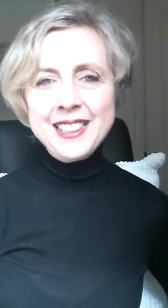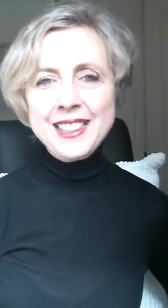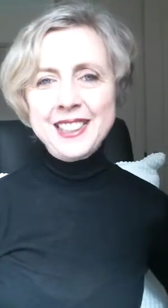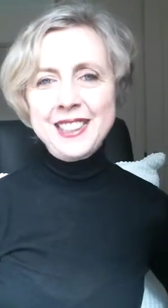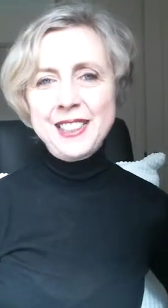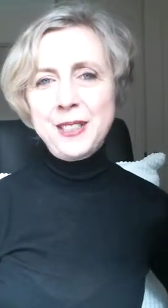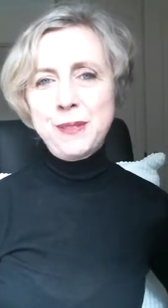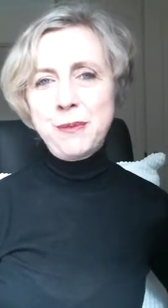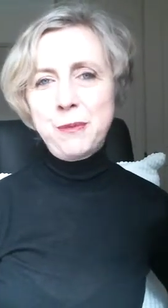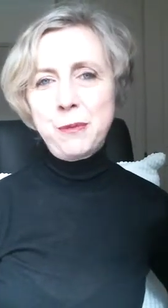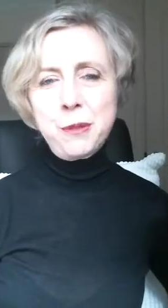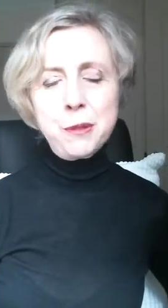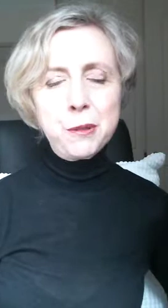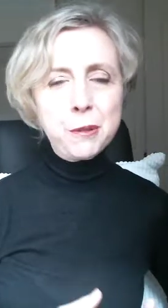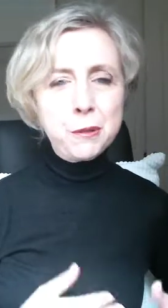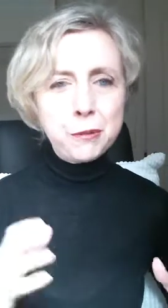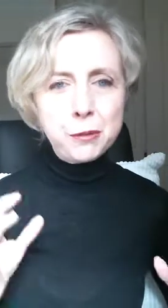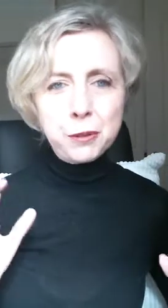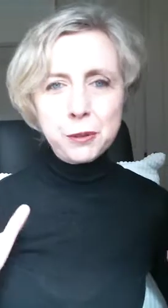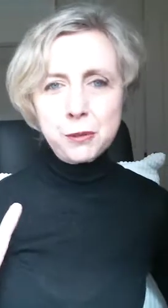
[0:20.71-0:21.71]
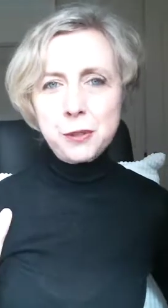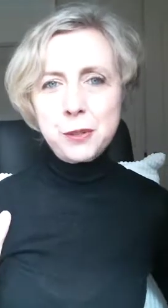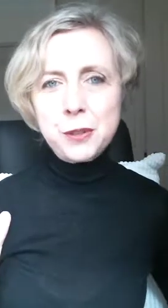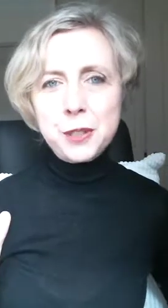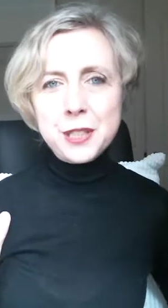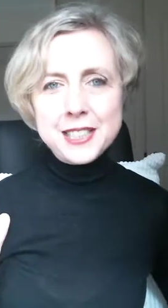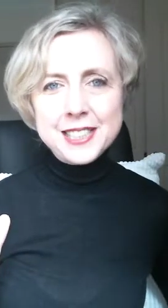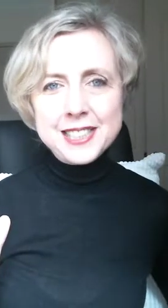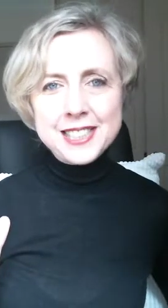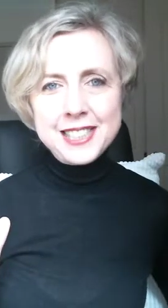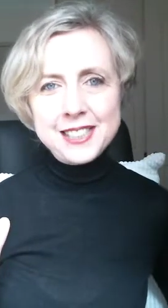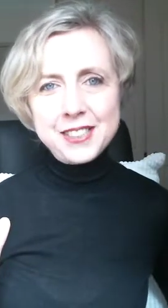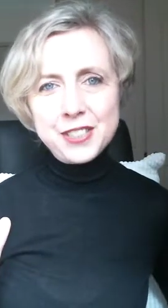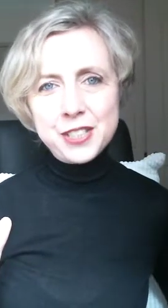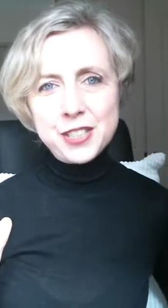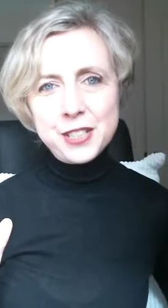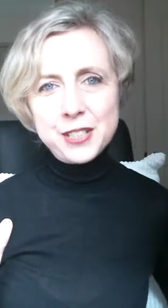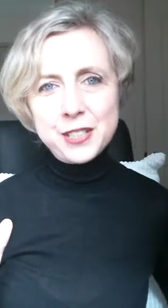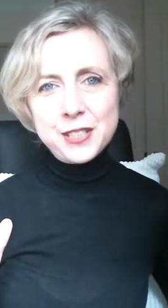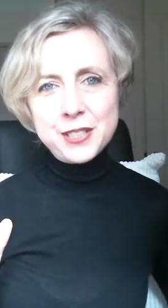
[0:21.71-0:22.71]
We're all full of good
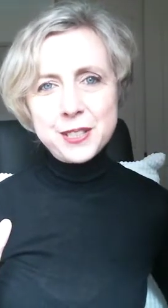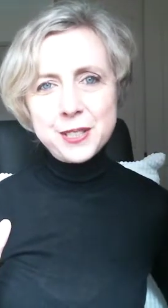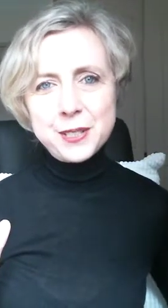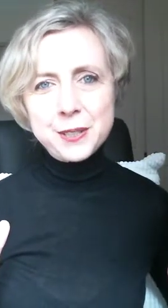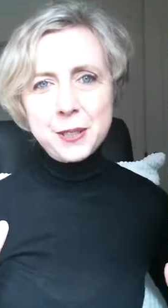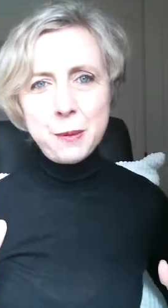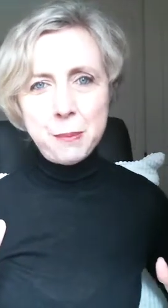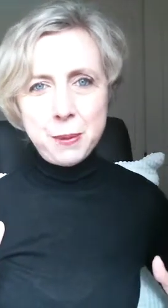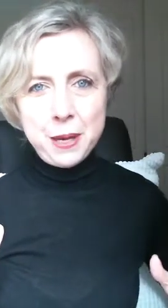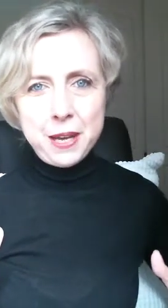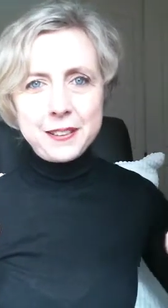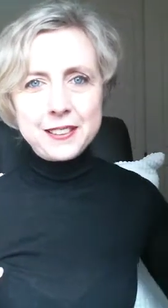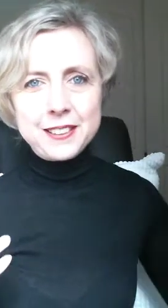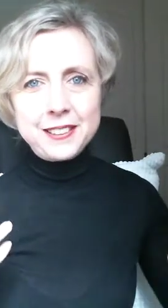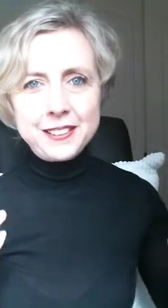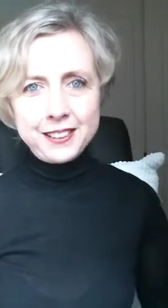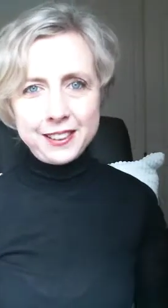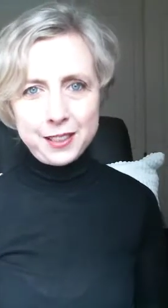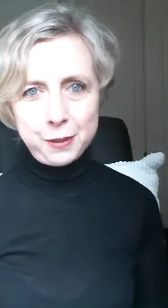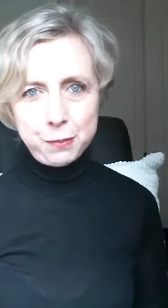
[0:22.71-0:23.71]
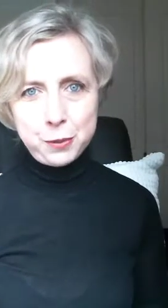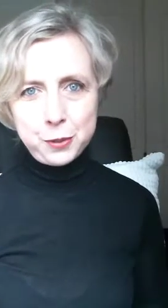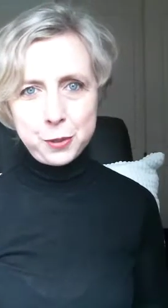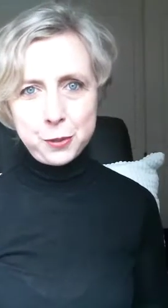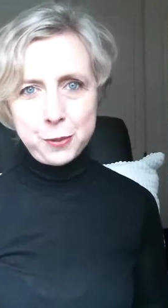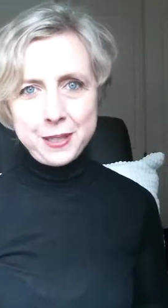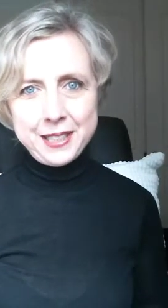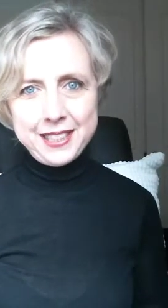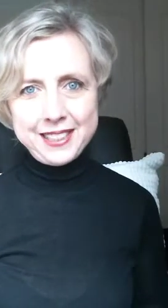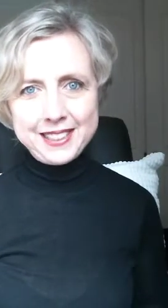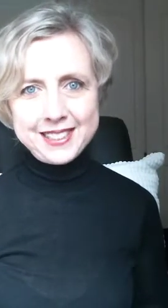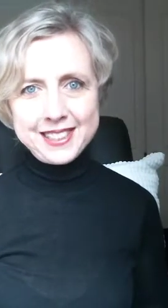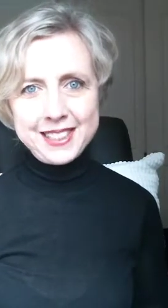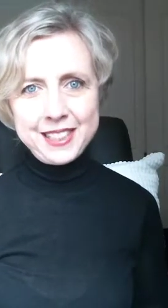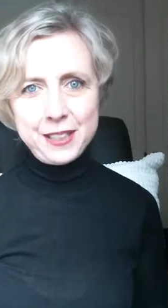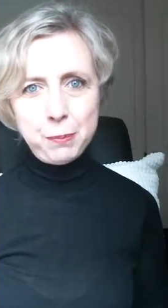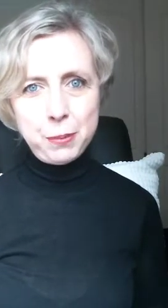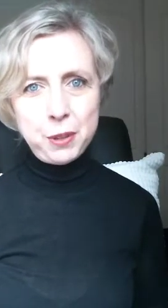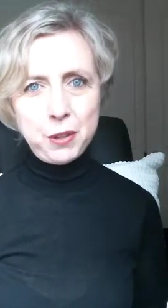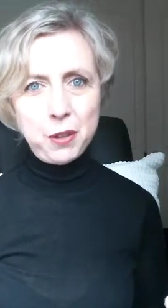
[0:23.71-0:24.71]
intentions about cleaning between our
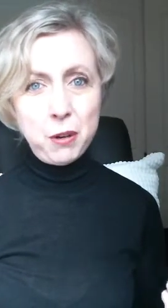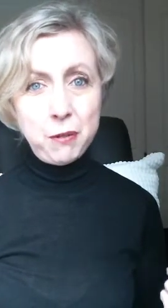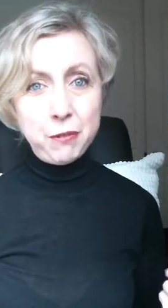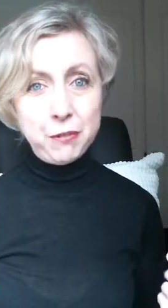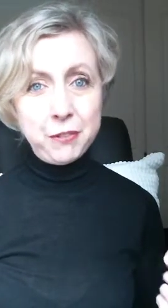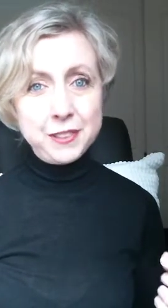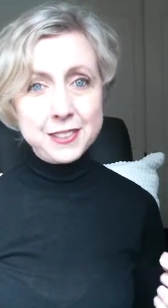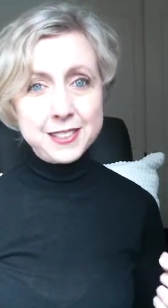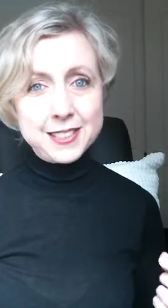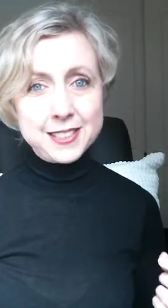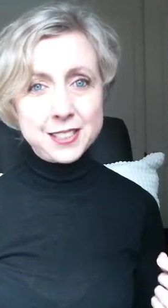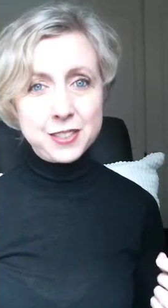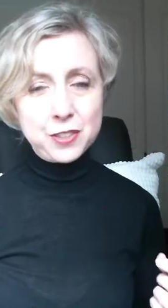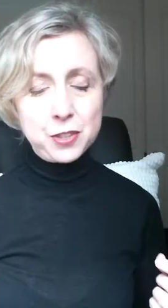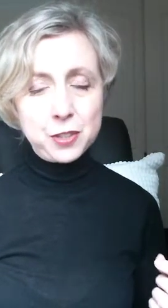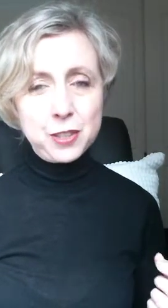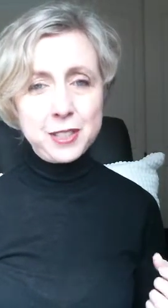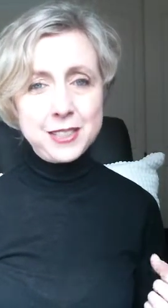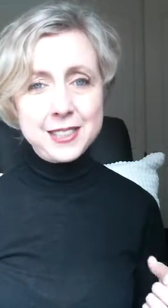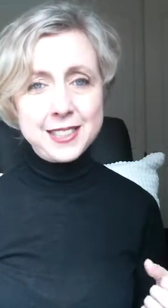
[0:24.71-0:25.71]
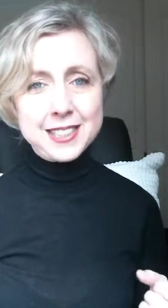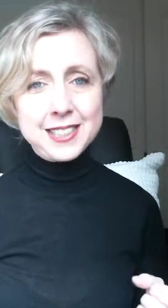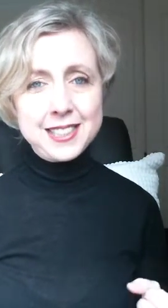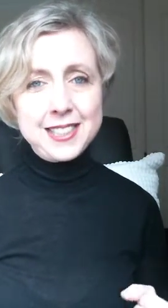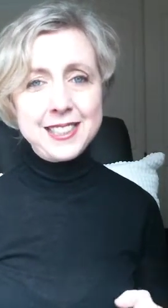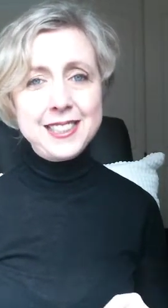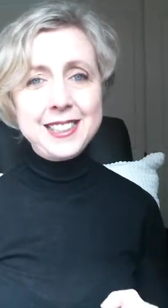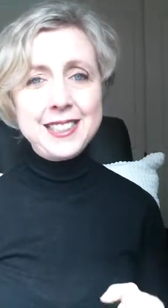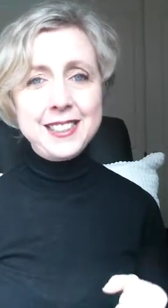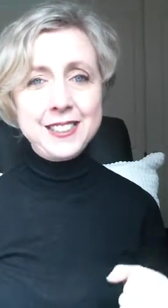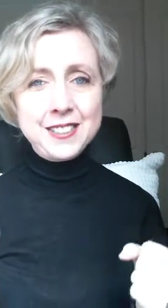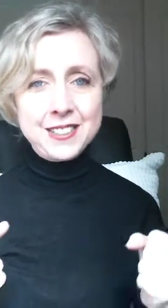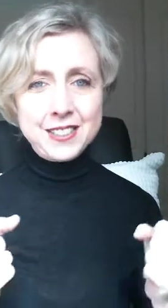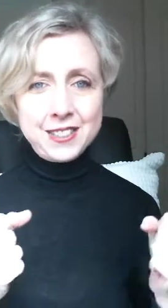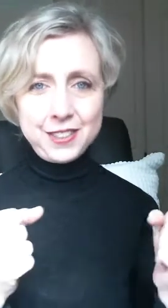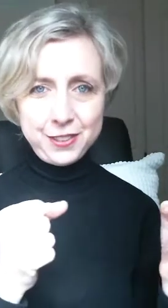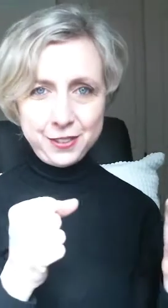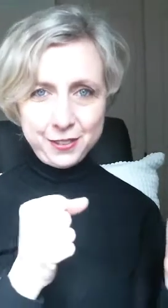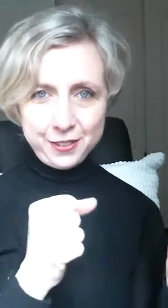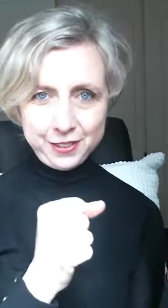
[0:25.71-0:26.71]
teeth, but often it doesn't translate
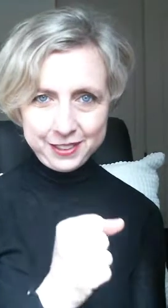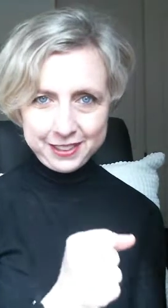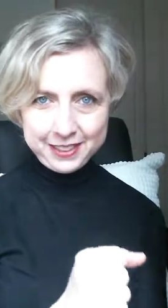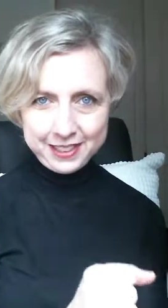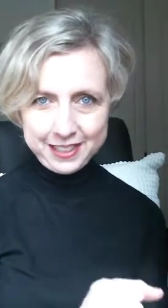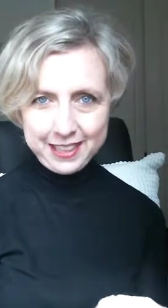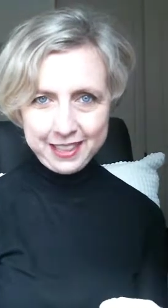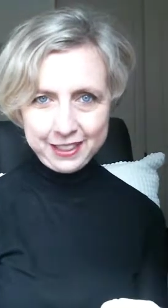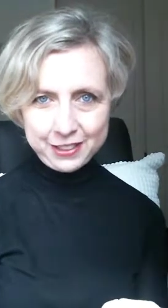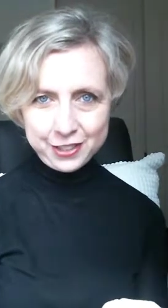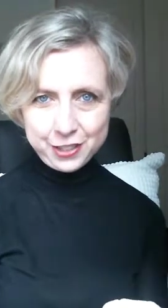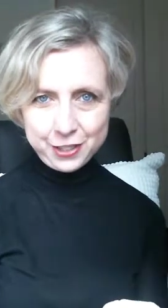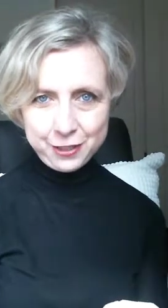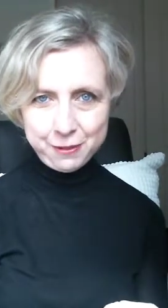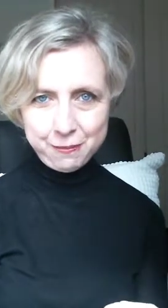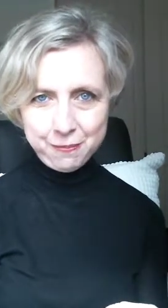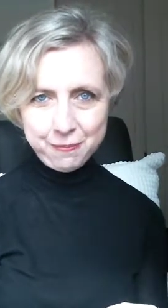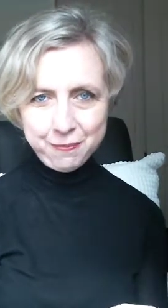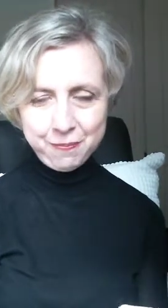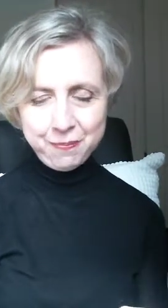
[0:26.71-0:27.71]
into action.